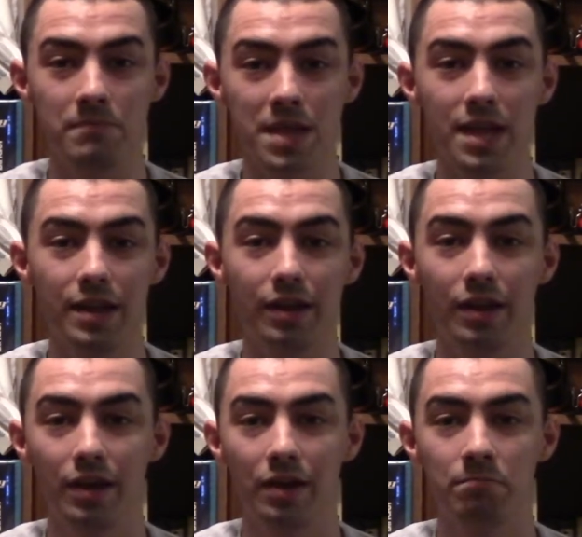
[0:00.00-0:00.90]

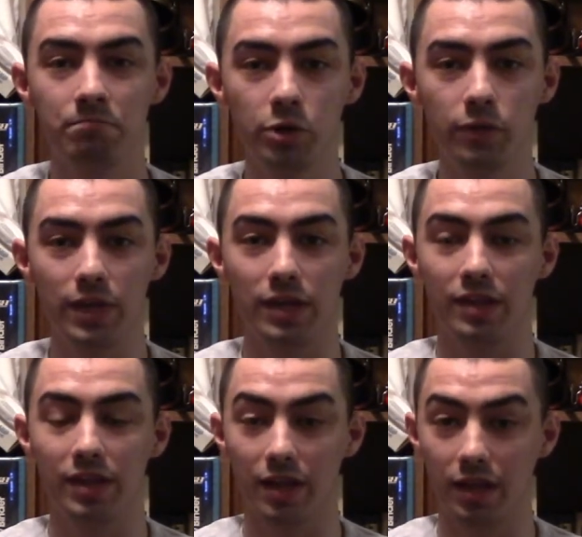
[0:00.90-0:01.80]
mid-movie
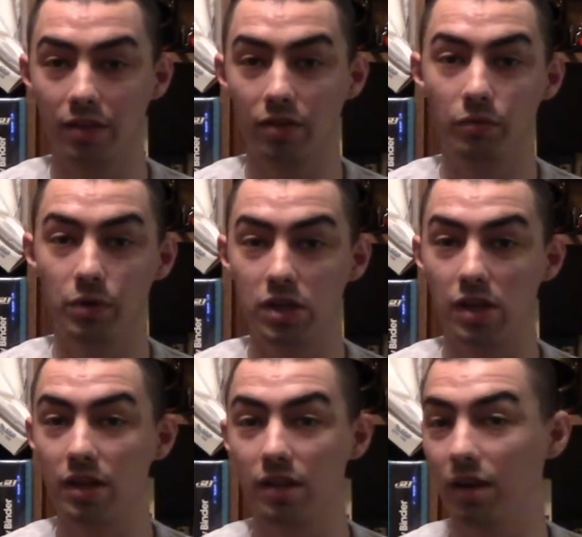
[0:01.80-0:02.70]
scenes, which
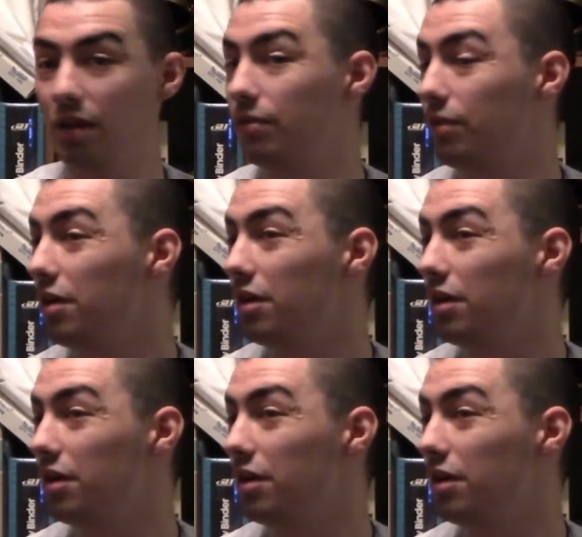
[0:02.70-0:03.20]
is kind of